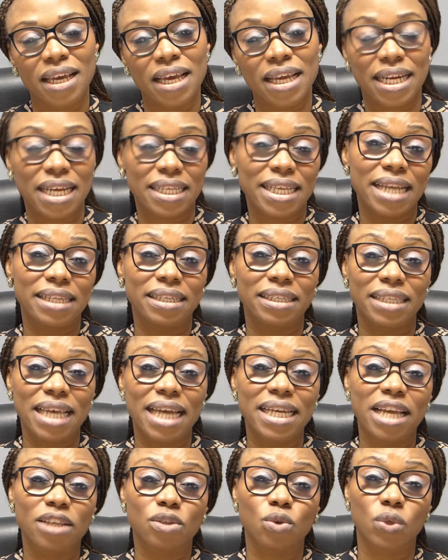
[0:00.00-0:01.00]
that I
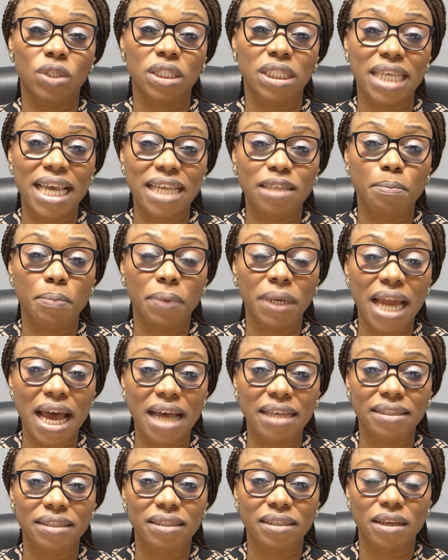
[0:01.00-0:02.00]
decided to set
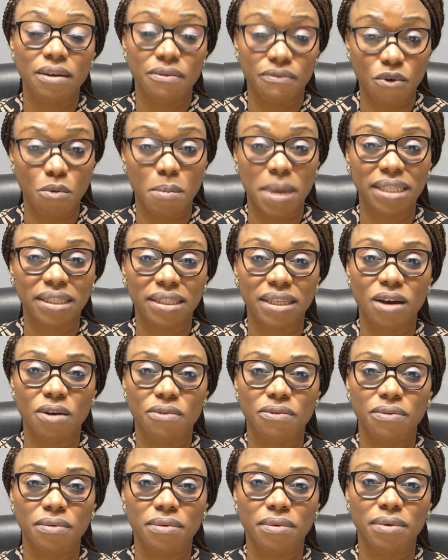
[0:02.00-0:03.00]
plans for
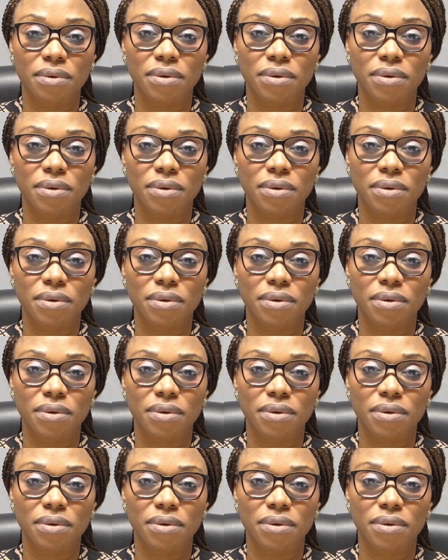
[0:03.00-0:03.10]
myself.